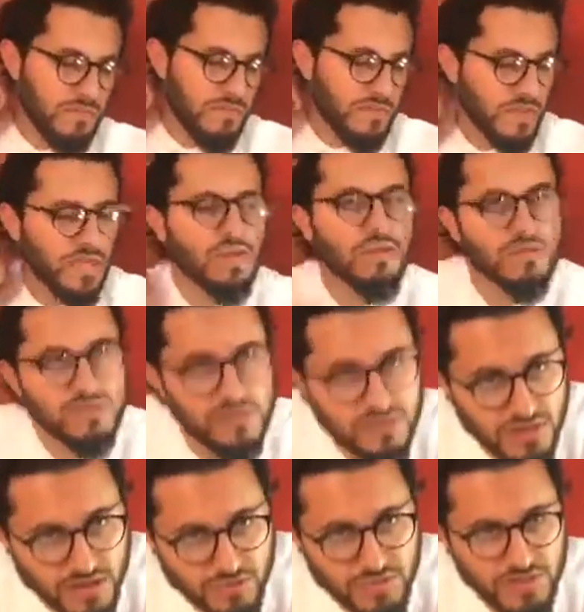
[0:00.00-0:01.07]
English,
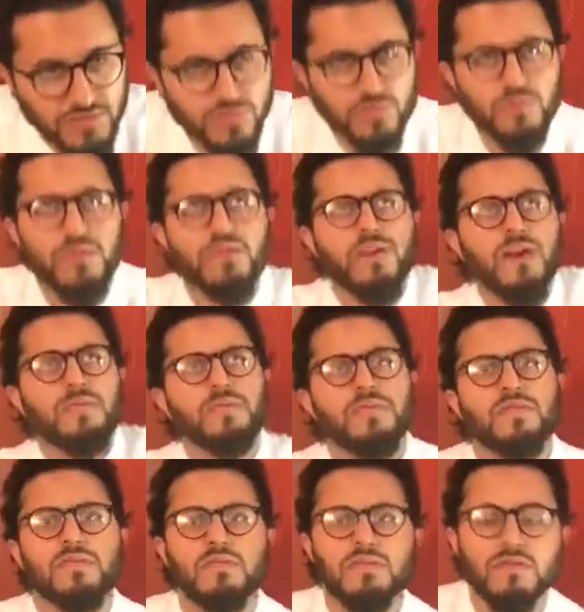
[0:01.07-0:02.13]
I believe it will be the
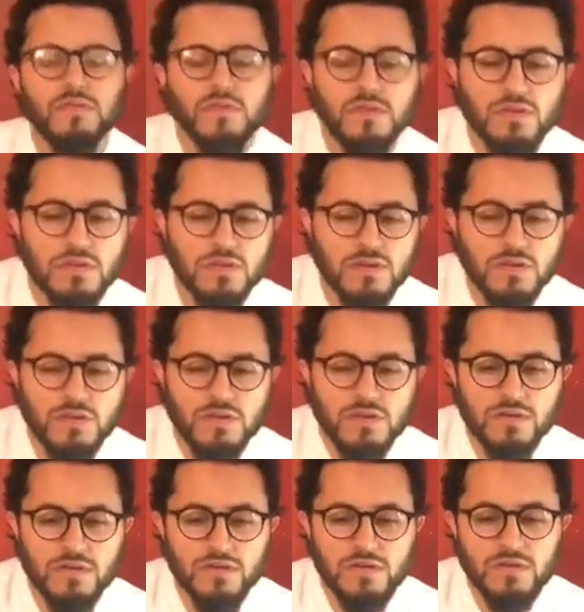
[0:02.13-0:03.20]
opposite.
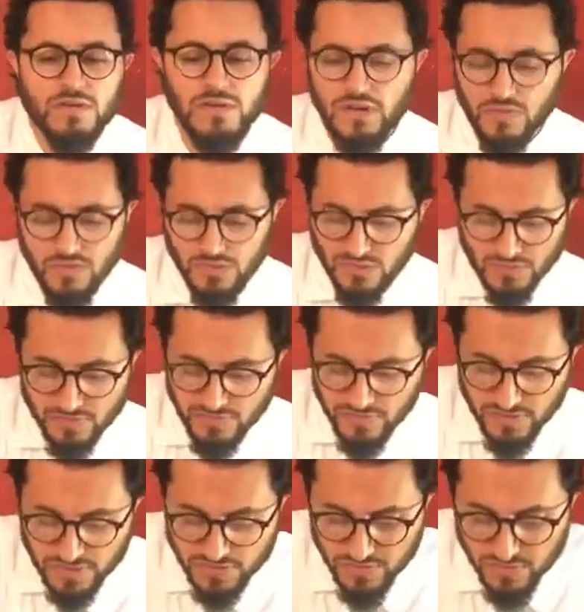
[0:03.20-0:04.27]
And anyway,
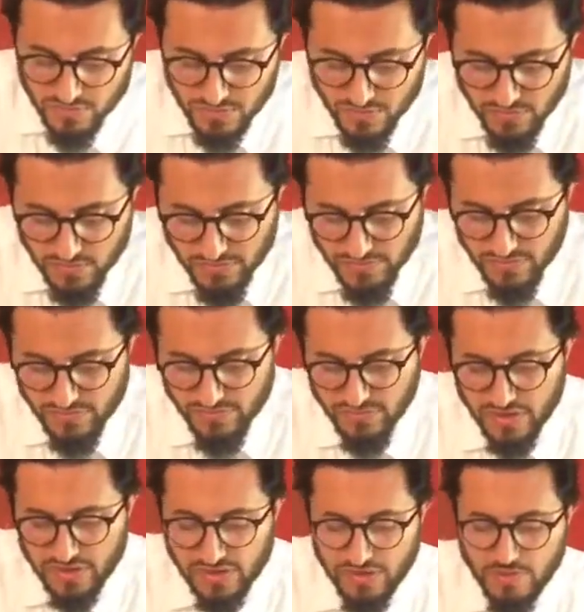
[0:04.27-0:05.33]
let's
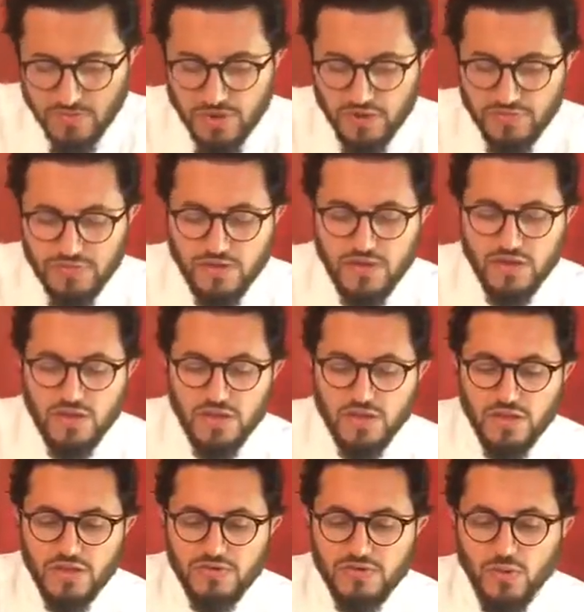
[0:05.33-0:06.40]
forget the comparison.
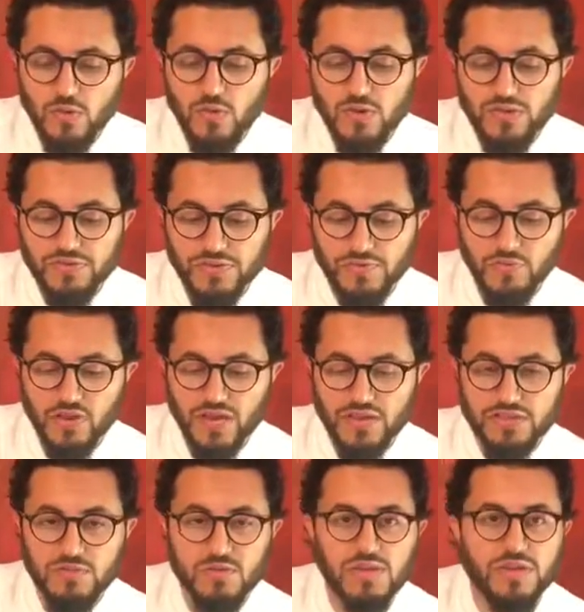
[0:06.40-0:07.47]
So, does everyone
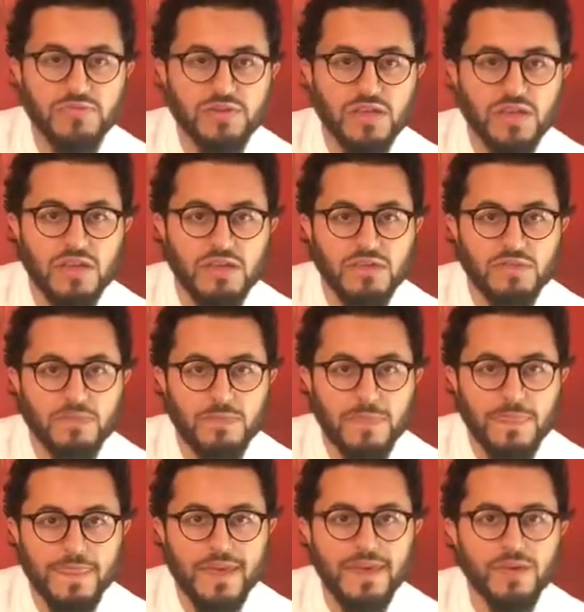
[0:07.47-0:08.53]
get the mudaf ilay?
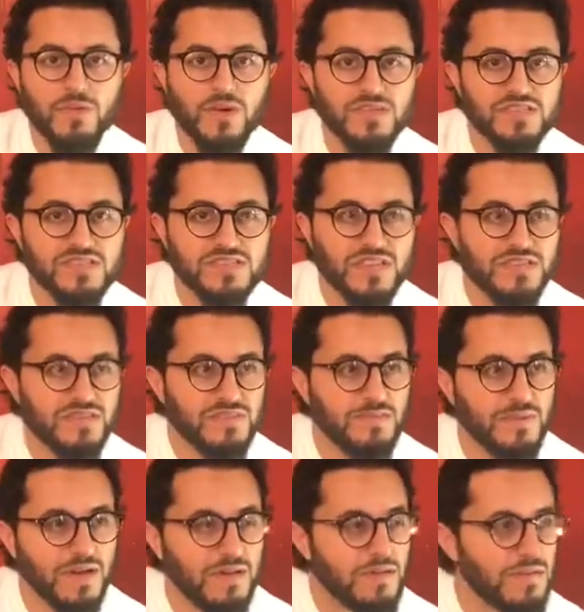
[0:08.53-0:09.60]
Any questions
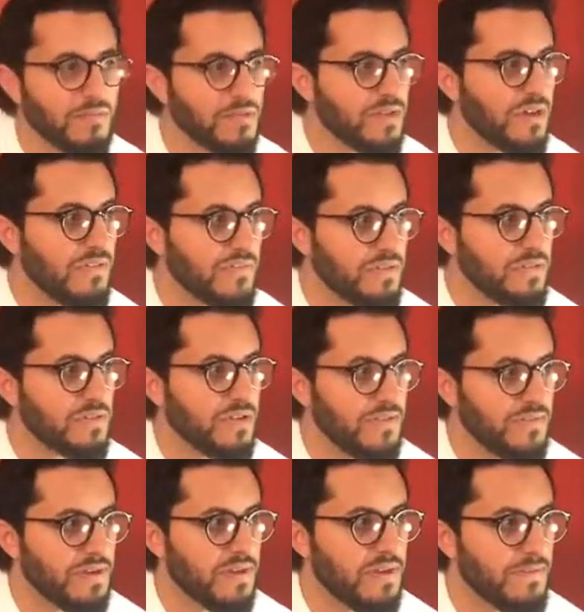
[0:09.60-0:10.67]
about the mudaf and mudaf
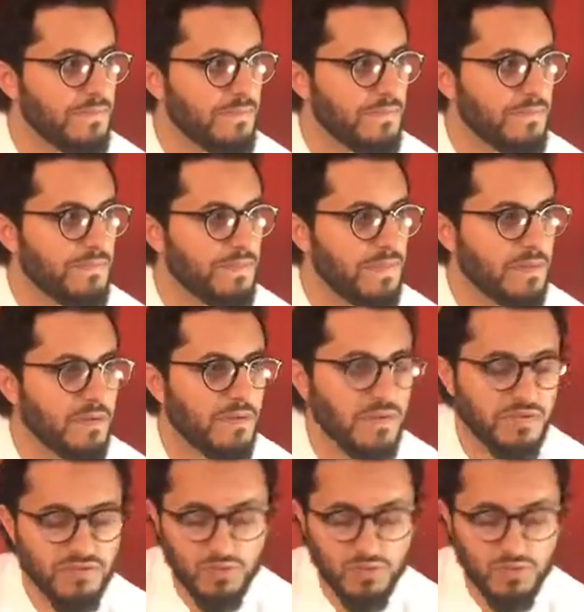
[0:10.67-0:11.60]
ilay? All right.